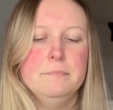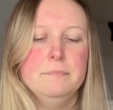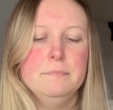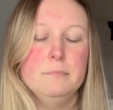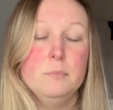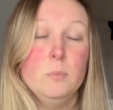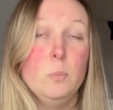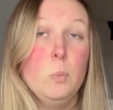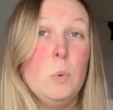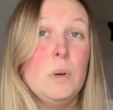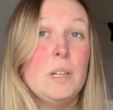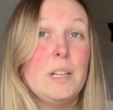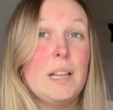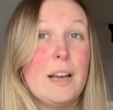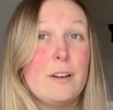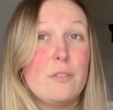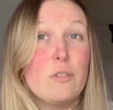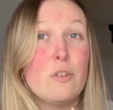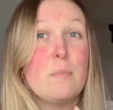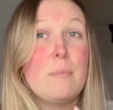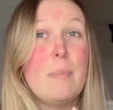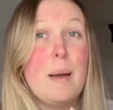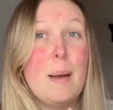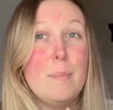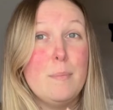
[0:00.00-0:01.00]
Will I
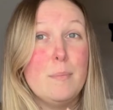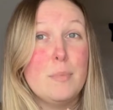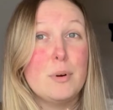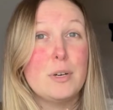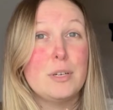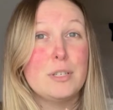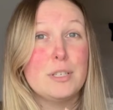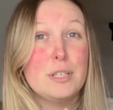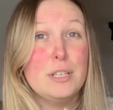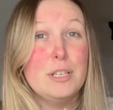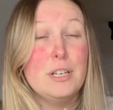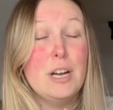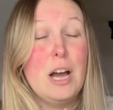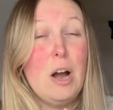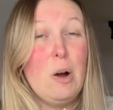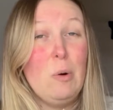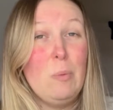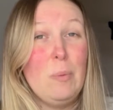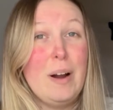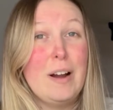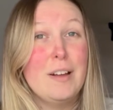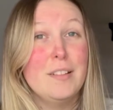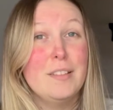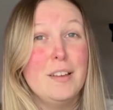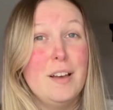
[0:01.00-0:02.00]
remember to not
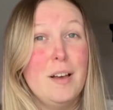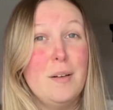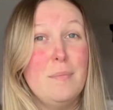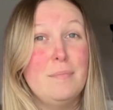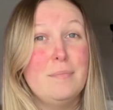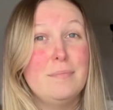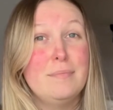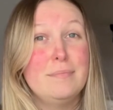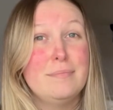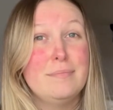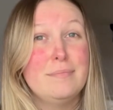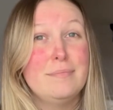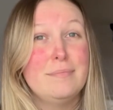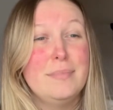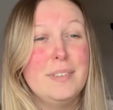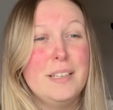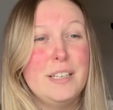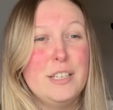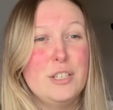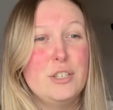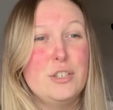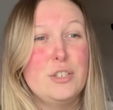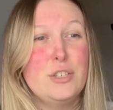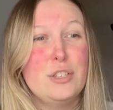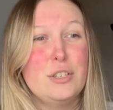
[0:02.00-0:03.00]
wear them
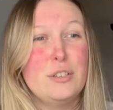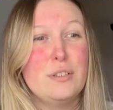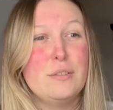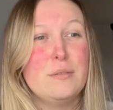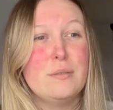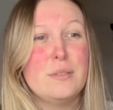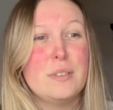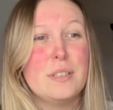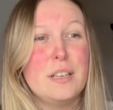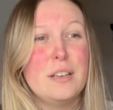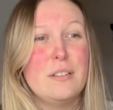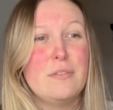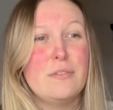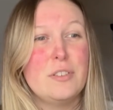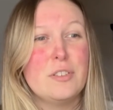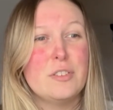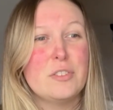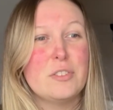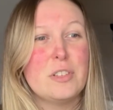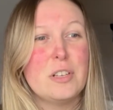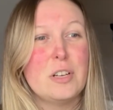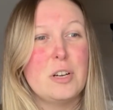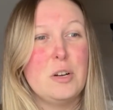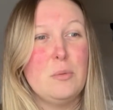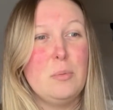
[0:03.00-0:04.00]
in shoes if there's
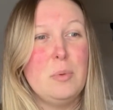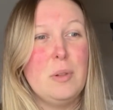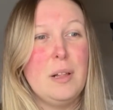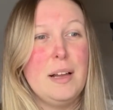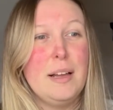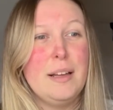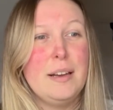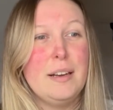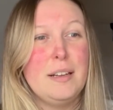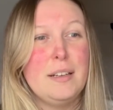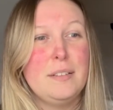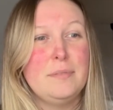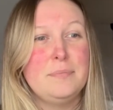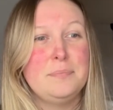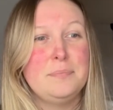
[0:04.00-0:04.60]
single ply in it?